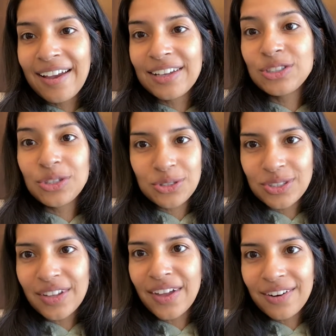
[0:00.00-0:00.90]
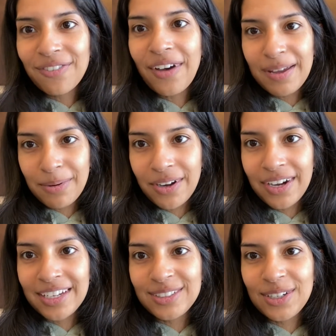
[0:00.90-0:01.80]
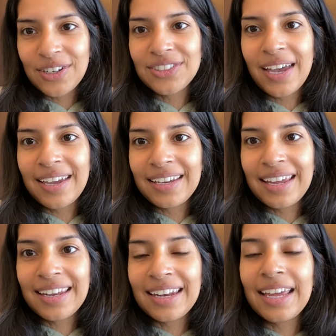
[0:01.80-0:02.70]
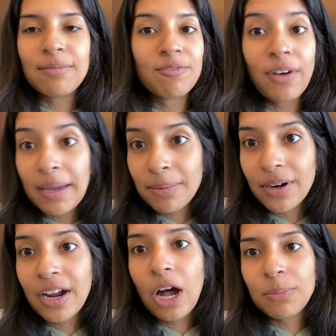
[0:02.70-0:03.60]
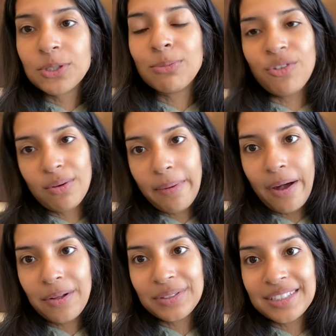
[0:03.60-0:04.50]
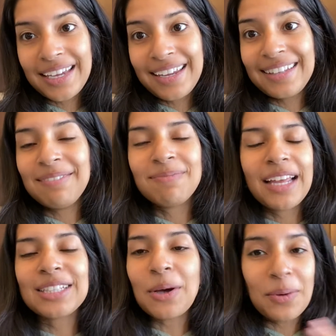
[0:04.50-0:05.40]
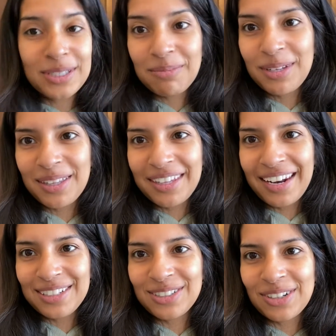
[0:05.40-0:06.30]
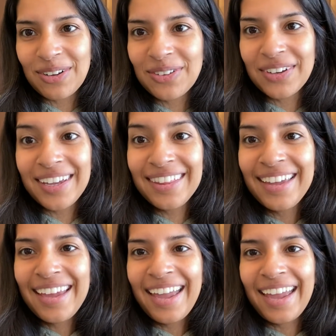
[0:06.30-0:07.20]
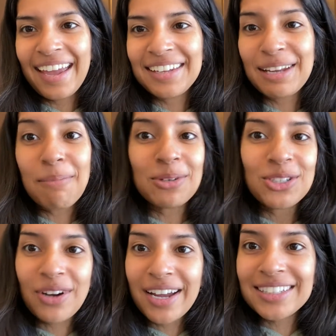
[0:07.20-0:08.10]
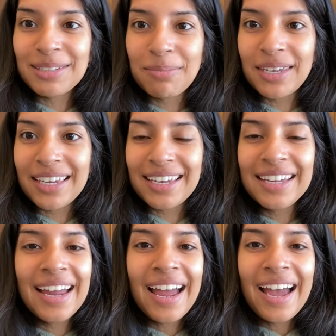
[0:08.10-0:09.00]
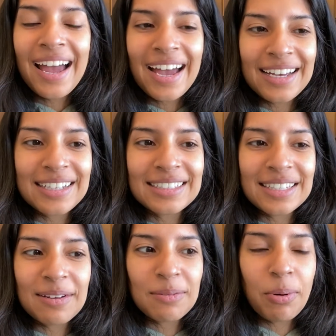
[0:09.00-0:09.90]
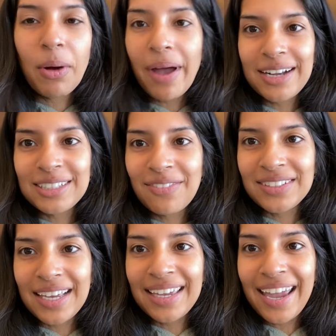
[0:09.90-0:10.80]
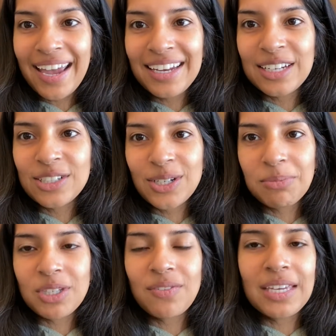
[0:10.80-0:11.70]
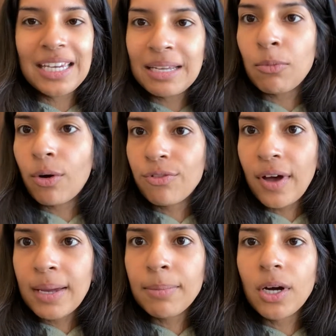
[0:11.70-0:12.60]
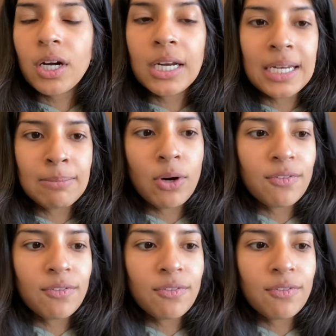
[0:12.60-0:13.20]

introduce a lot of fiber into your diet and it, fiber helps you move your bowels and that's always something that I struggle with and I've been trying to be as proactive as I can in terms of eating more fiber, eating more